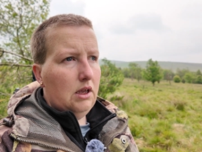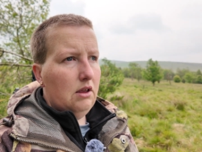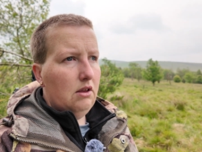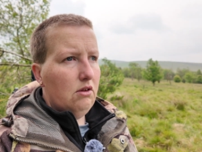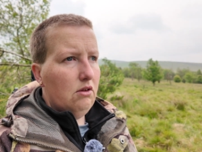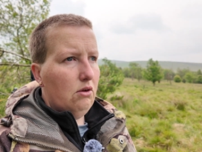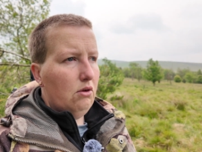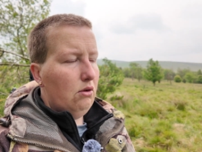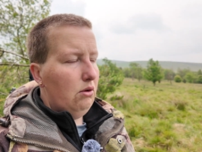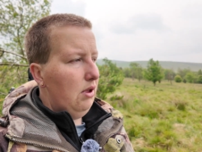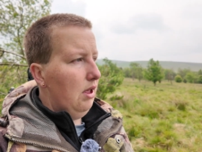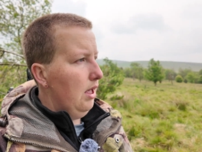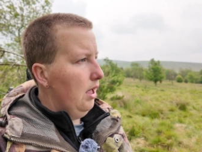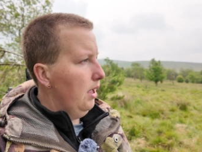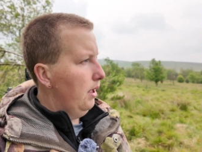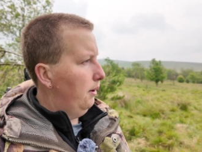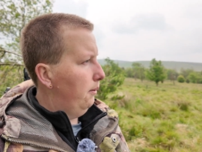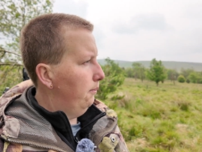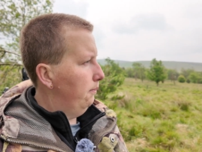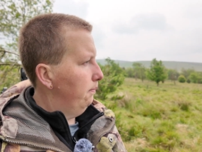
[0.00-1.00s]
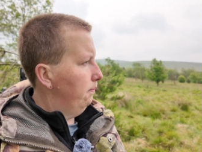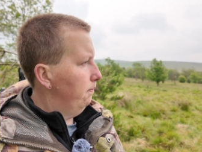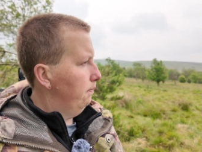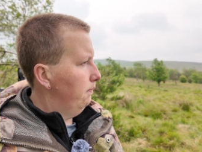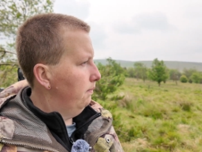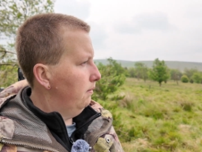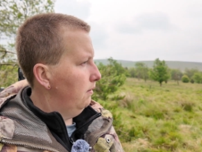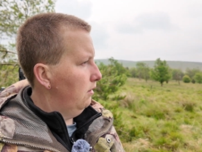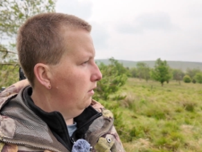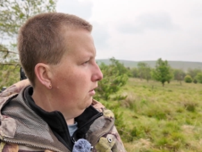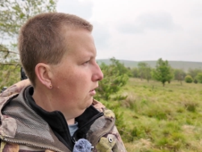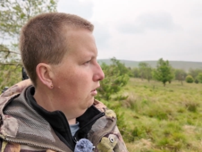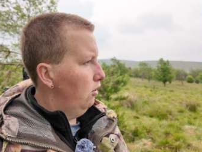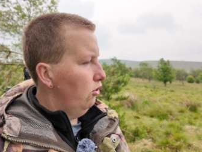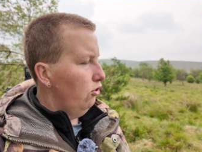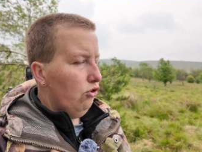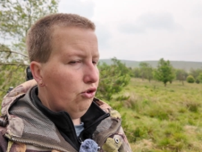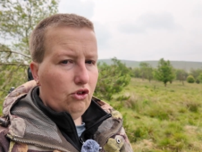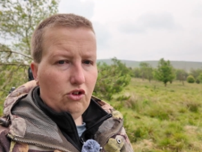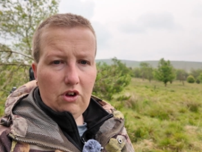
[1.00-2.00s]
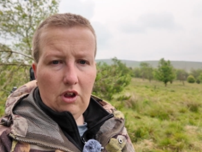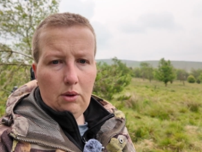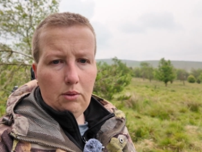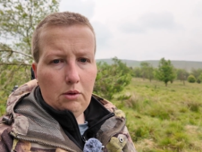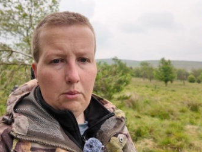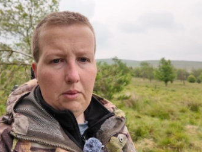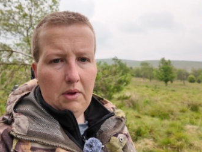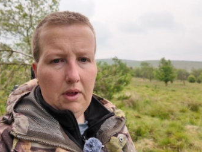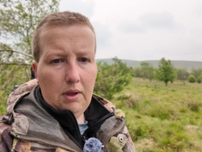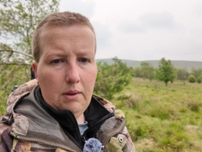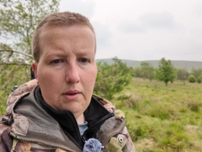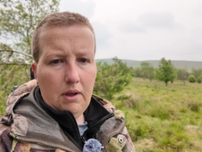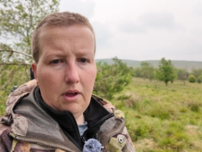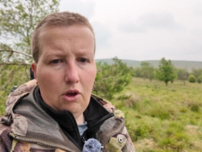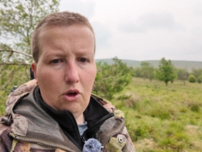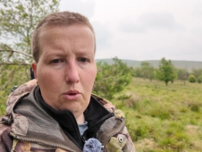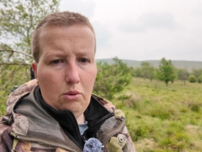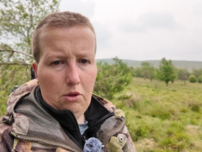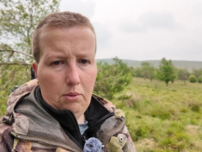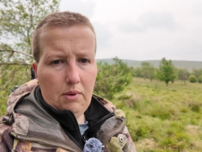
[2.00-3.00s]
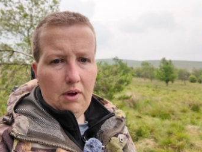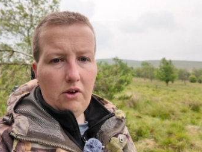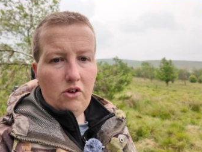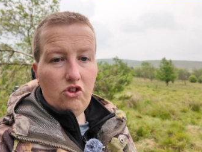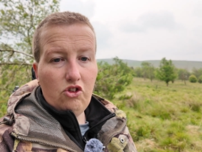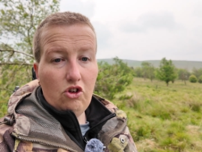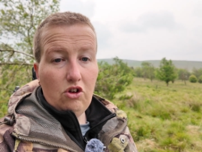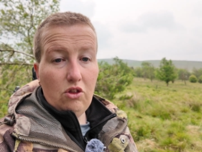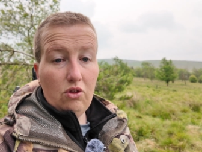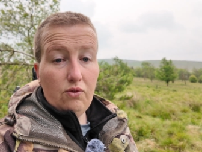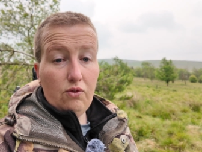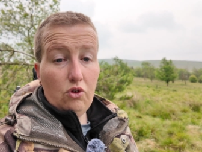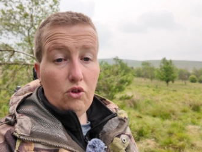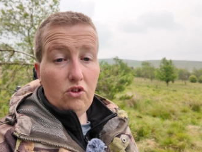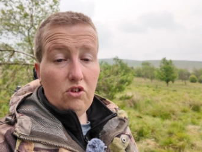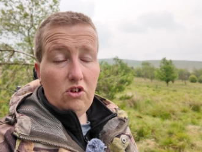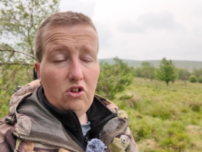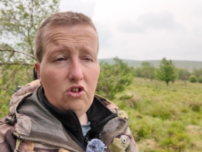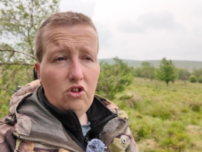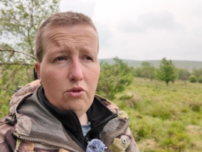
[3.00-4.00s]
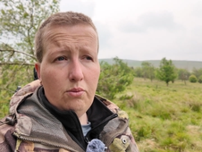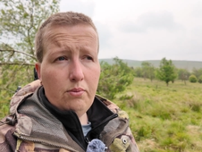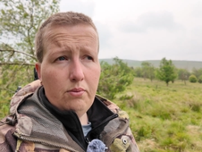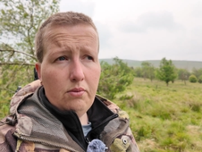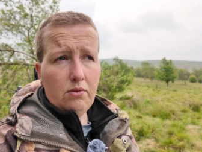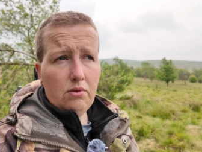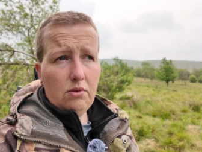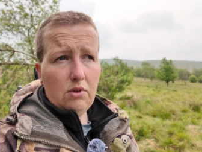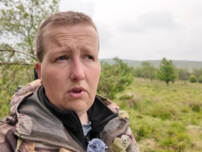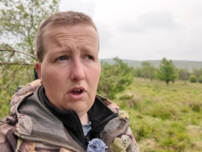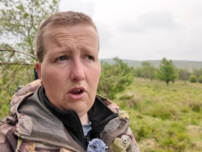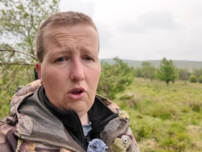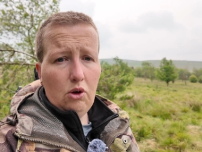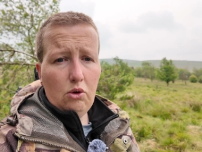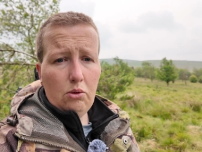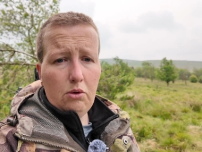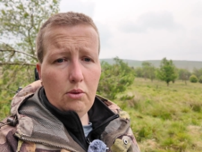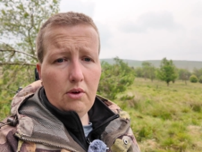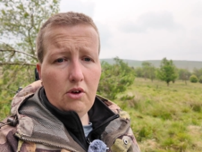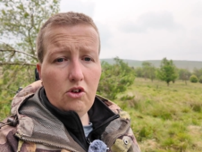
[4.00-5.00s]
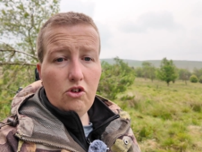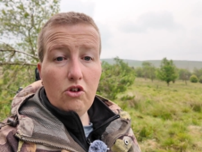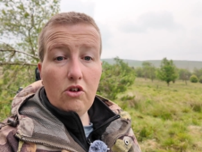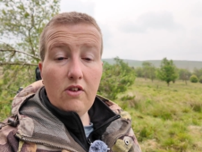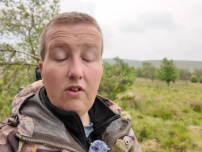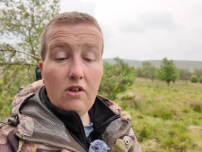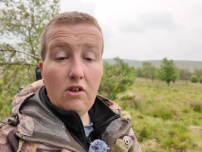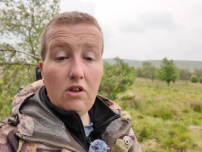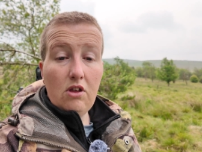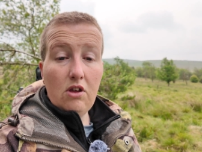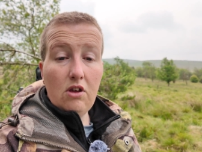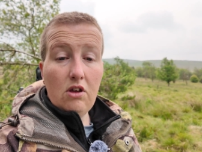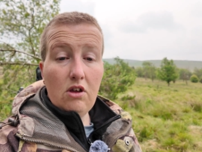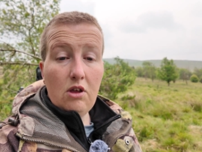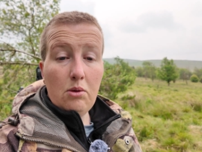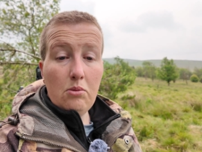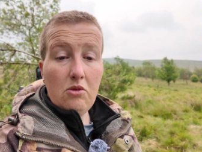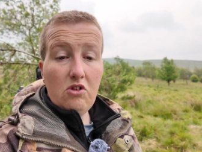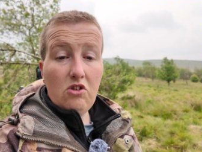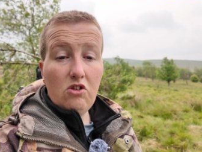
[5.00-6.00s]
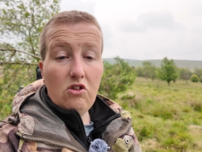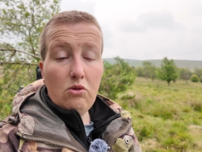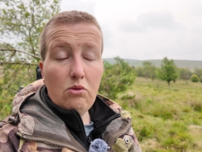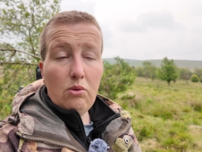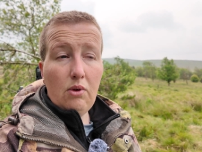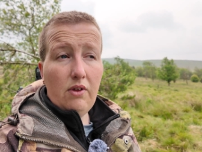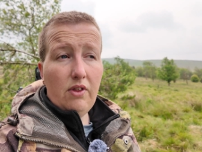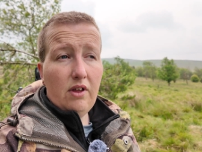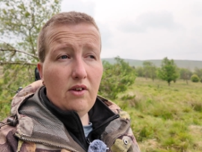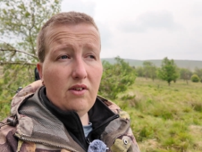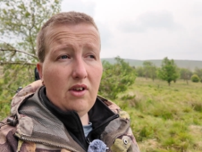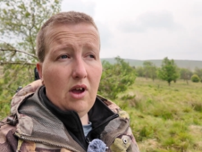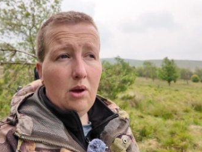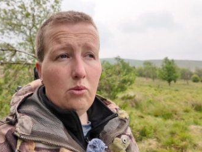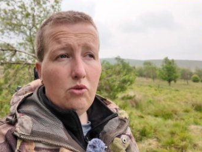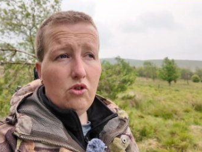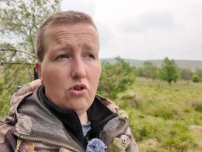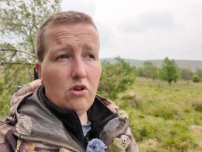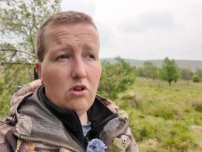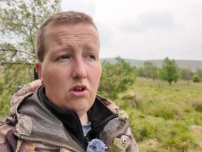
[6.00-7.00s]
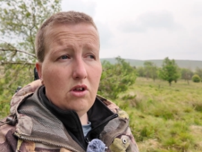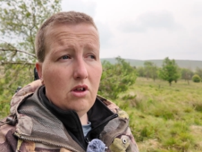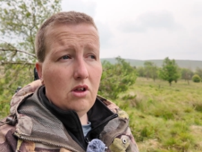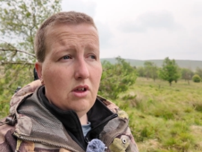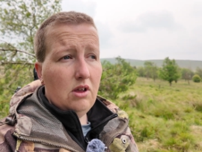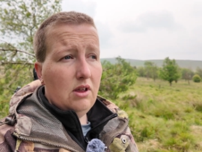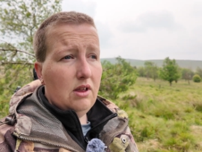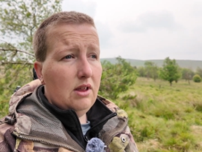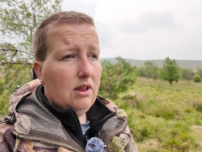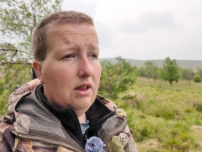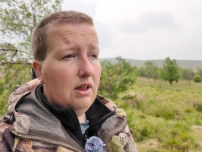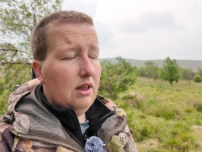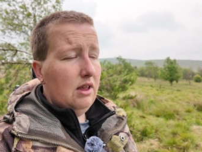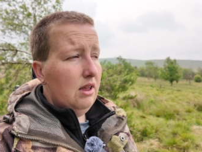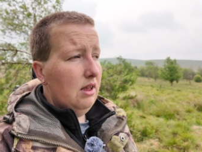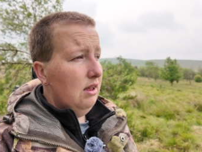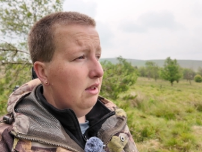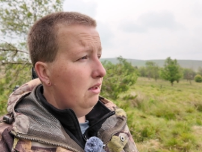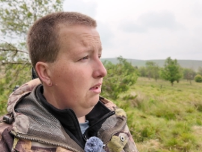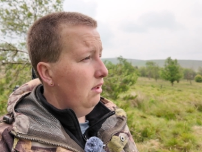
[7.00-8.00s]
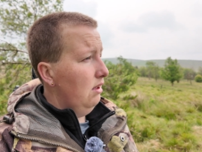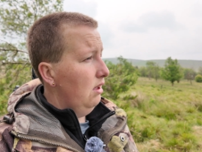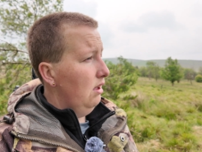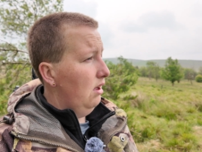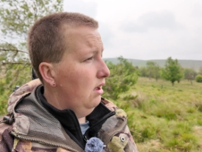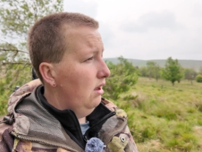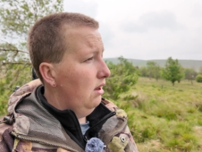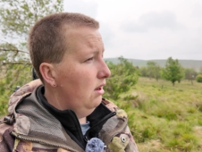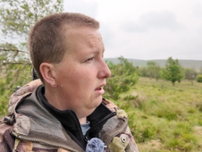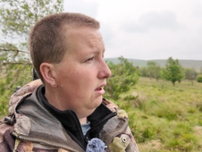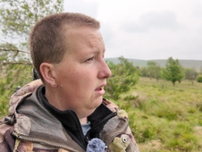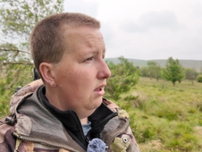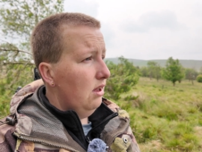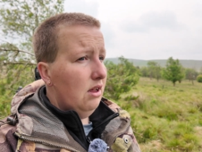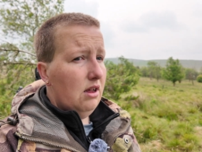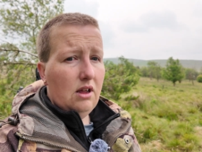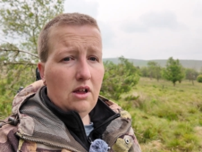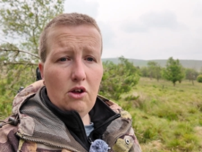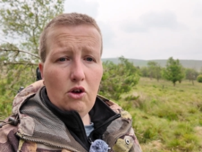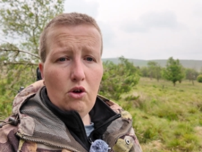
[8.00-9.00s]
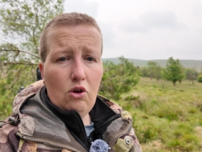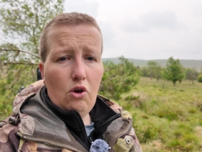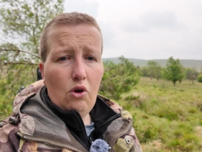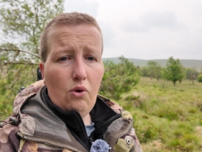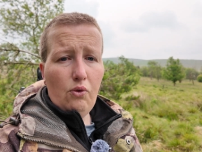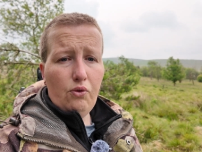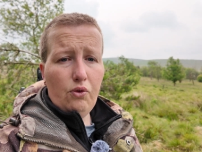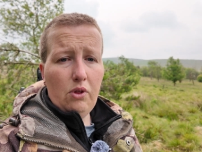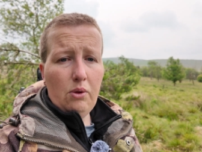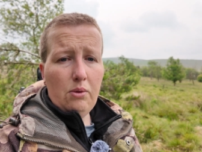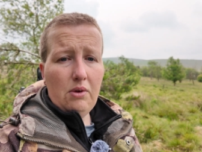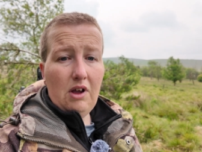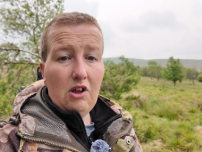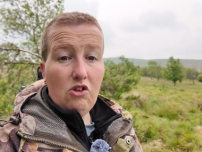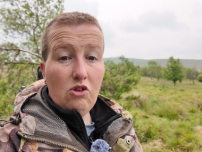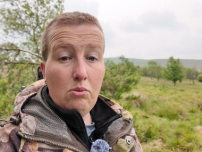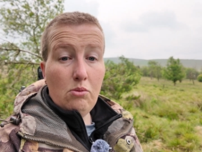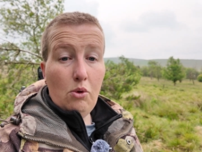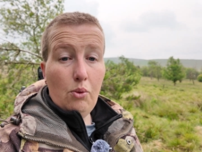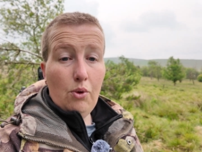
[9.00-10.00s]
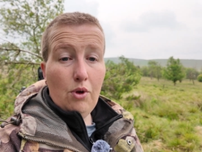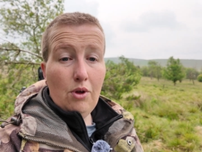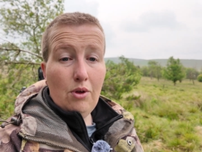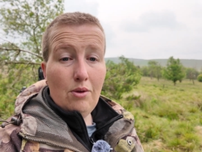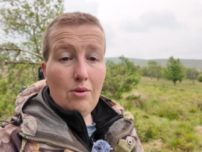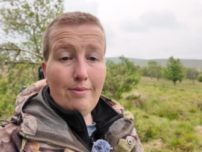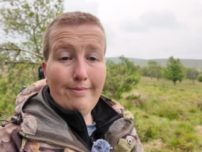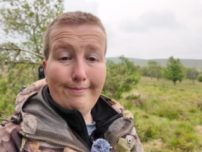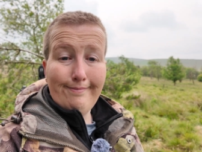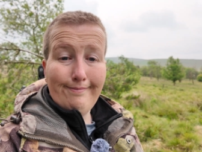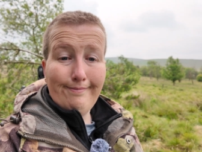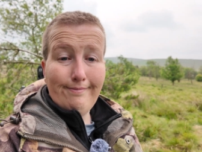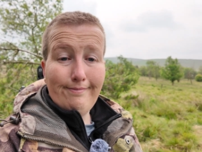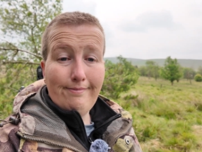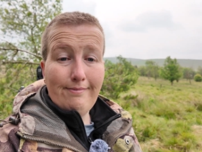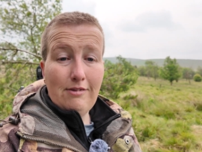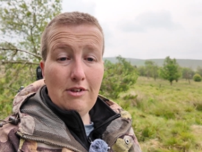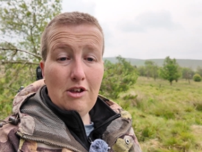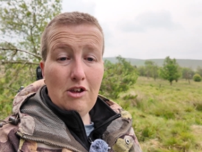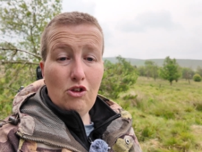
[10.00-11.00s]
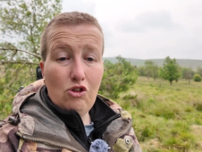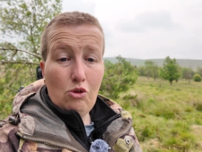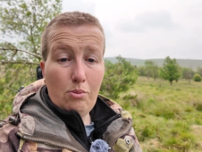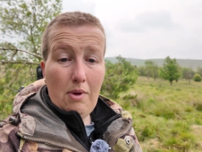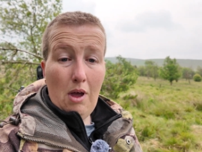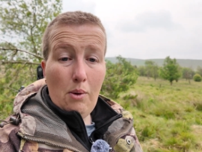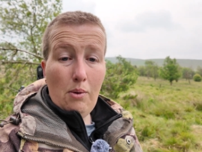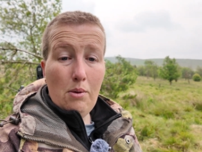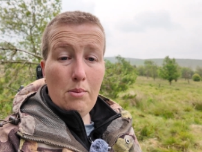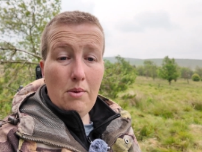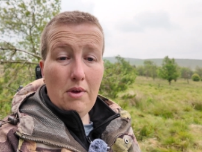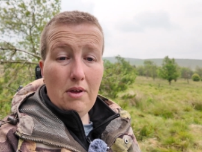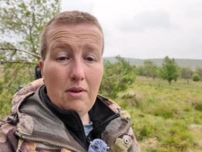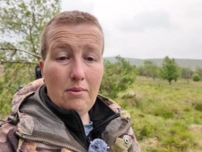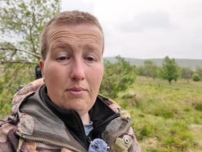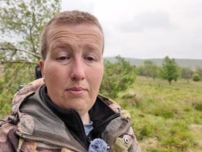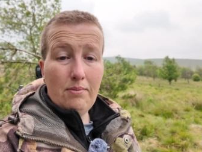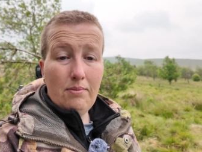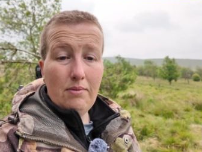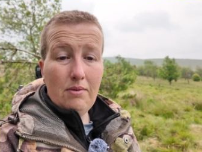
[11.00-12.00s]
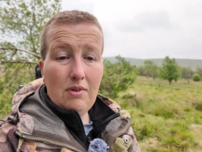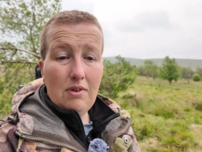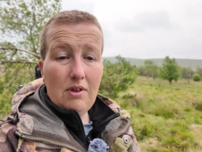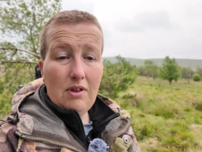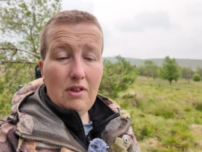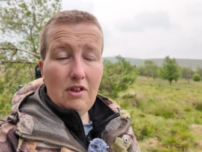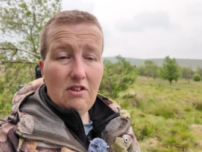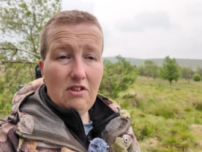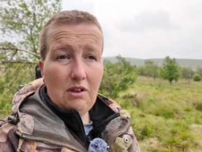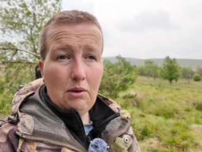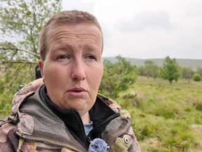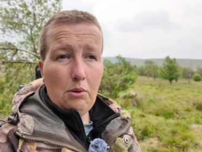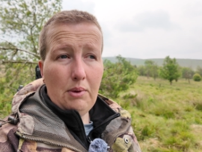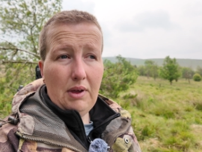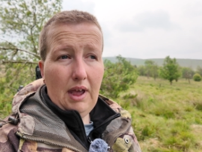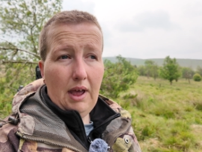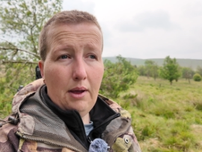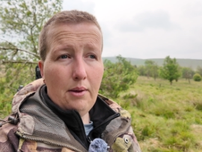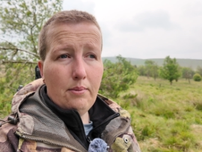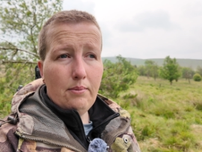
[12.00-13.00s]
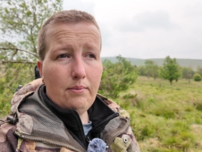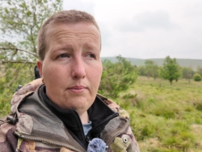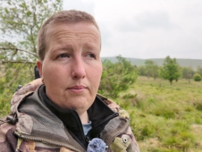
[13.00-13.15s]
So yeah, so stick with me. I hope you are enjoying the footage, and I hope you are enjoying the images as well that I've captured. And hopefully we'll get some more. So bear with me. Let's see what we get.